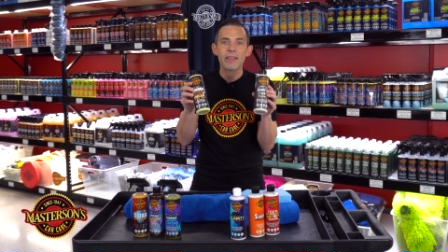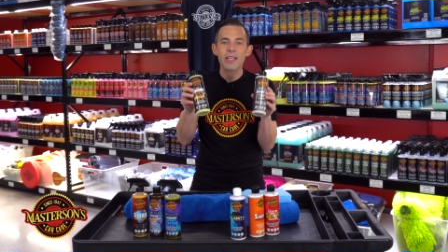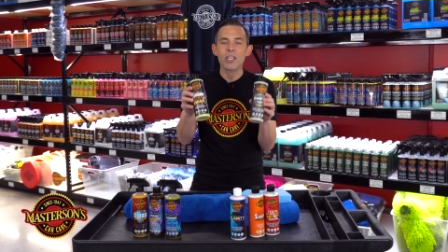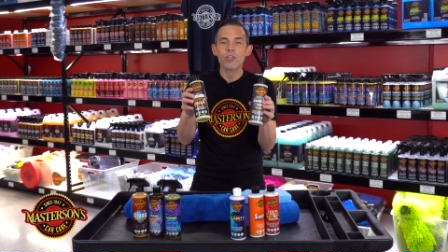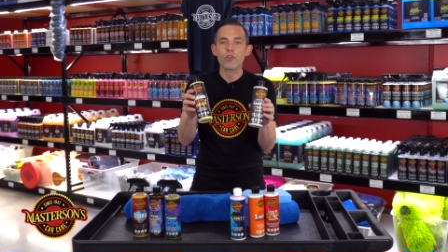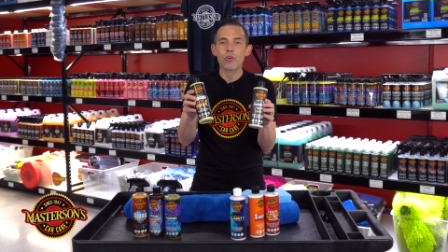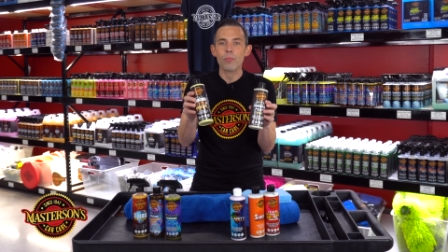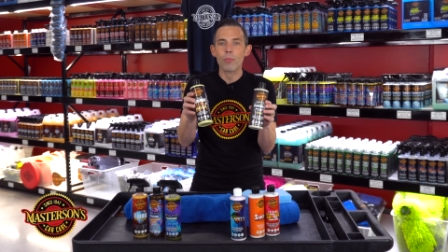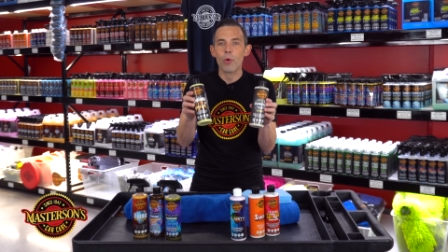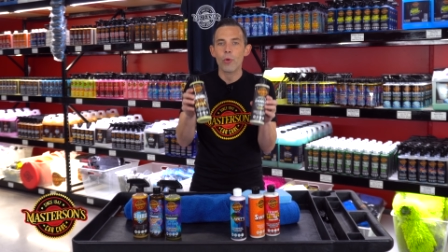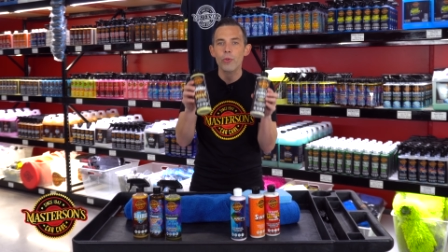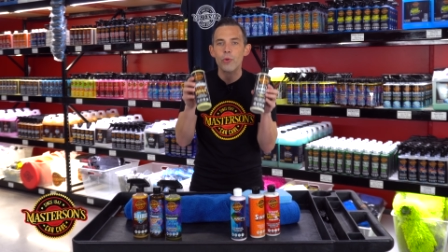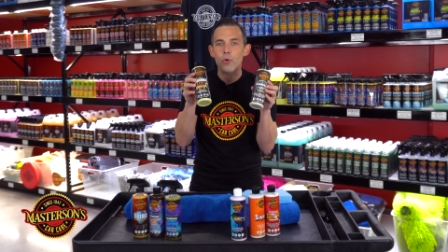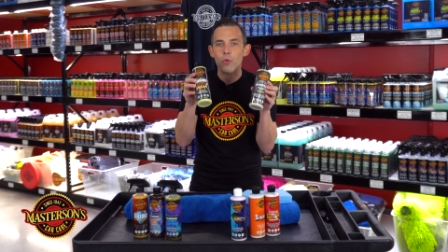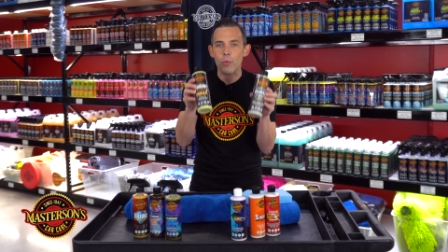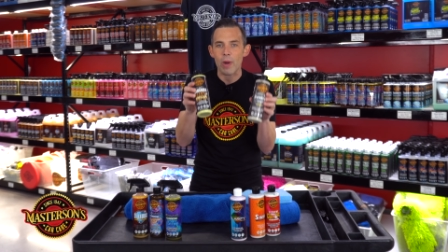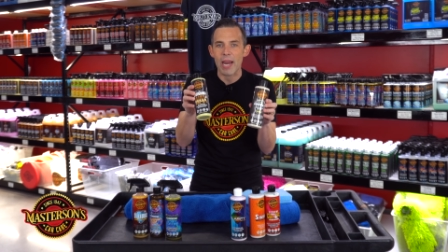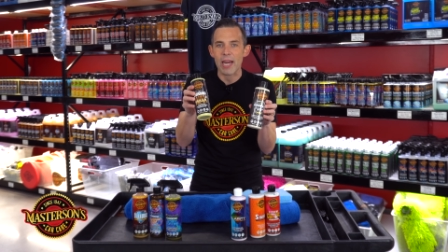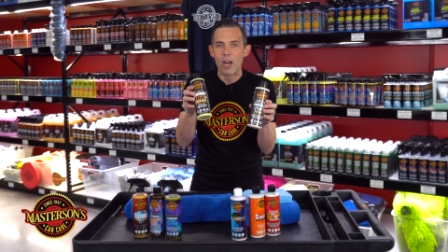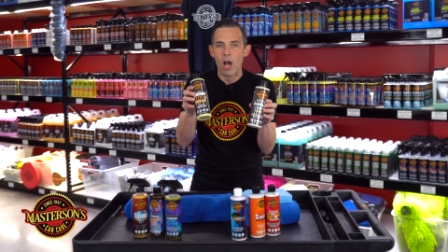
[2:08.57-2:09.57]
These are both
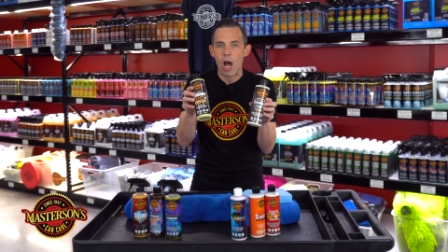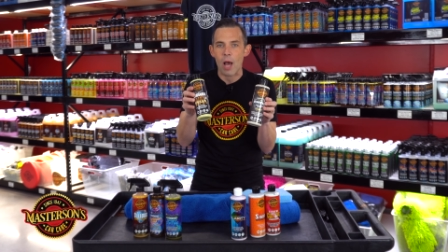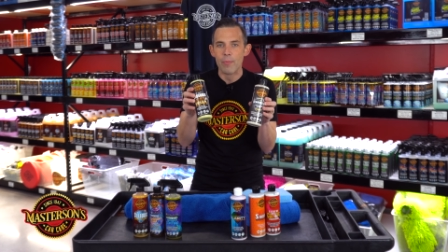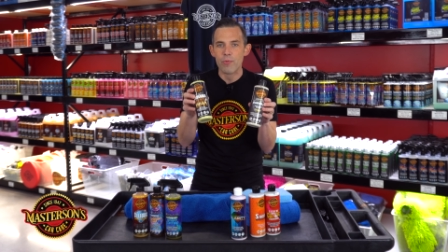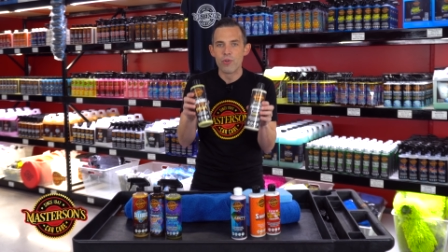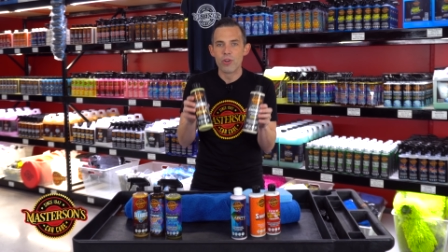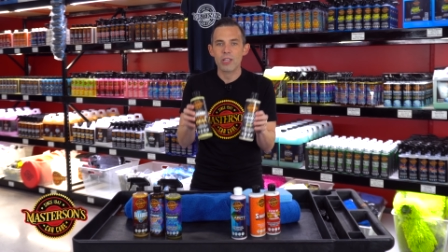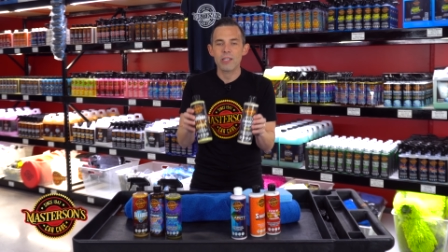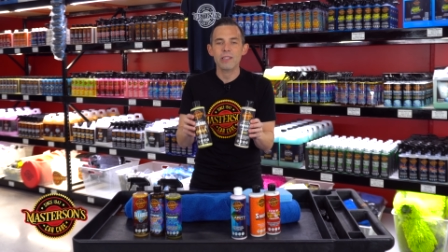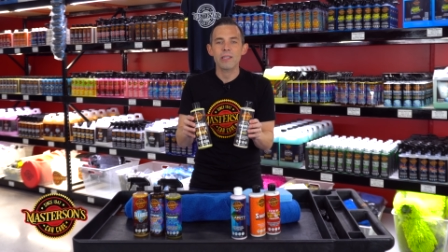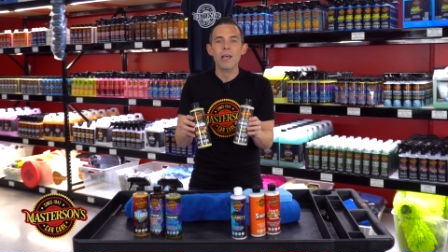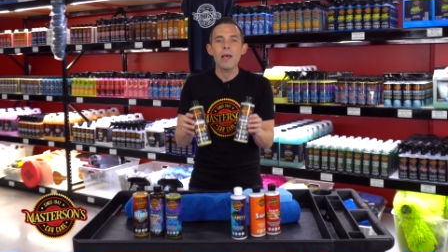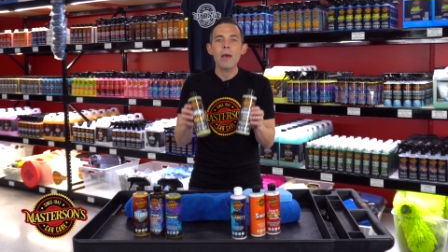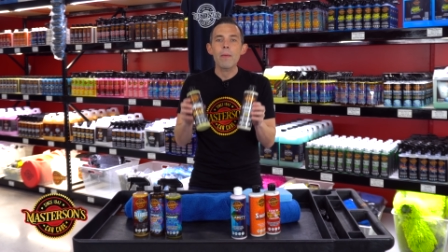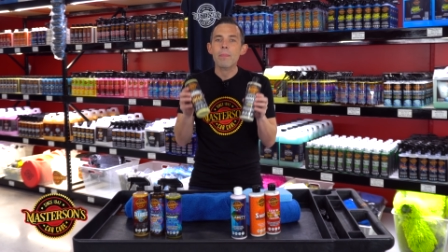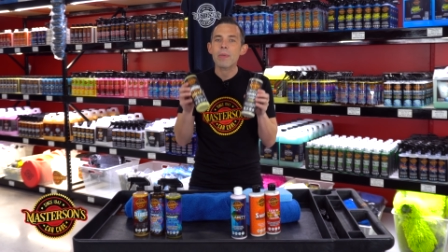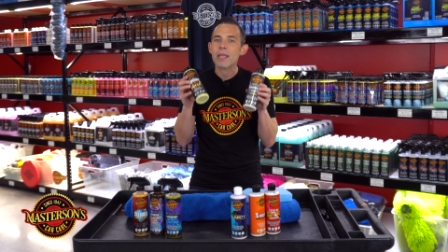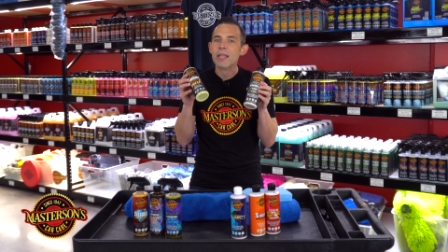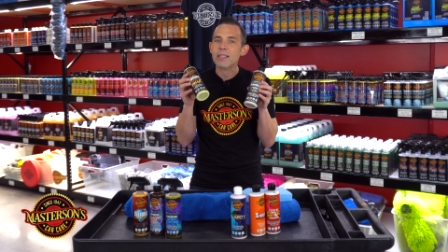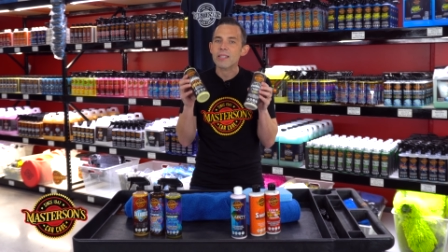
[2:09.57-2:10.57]
great options
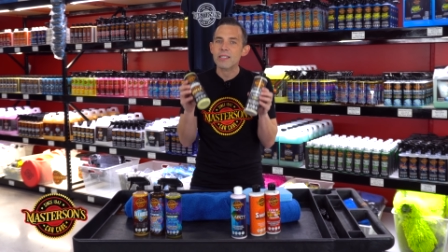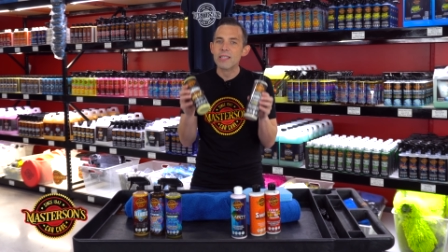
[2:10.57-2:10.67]
because